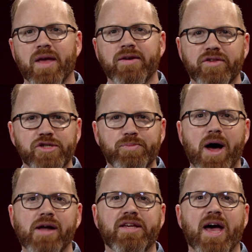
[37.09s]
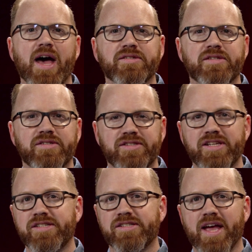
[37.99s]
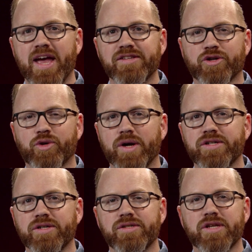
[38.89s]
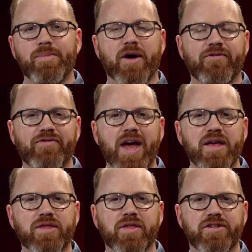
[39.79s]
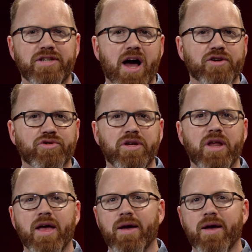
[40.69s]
Now, this podcast seeks to answer questions about faith, doctrine,